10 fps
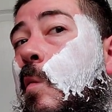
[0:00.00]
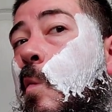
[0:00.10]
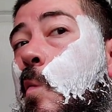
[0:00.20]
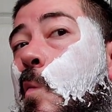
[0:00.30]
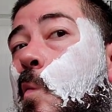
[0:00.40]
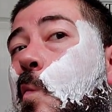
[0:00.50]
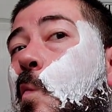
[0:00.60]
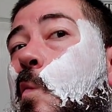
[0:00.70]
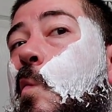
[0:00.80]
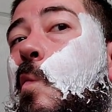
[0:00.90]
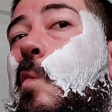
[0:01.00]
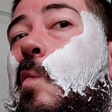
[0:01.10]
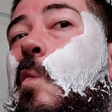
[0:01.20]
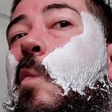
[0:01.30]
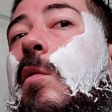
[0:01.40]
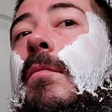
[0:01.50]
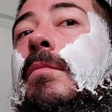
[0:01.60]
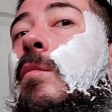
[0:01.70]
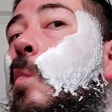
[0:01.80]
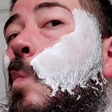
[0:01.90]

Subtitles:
[no speech]